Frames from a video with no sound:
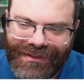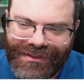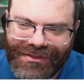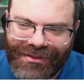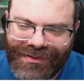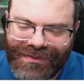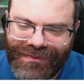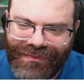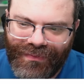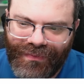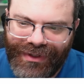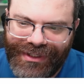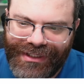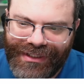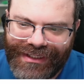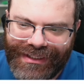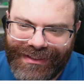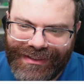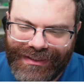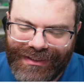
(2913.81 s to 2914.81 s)
It starts with one of
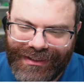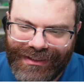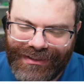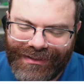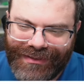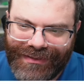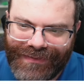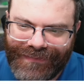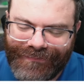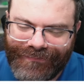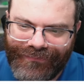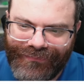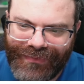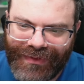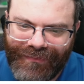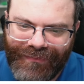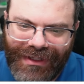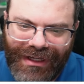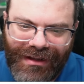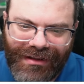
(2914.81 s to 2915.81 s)
these C's,
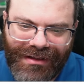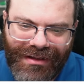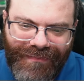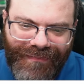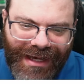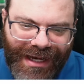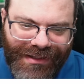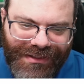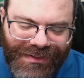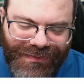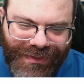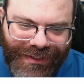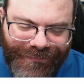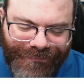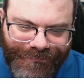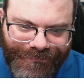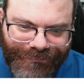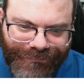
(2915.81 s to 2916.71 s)
but I'll come back to it.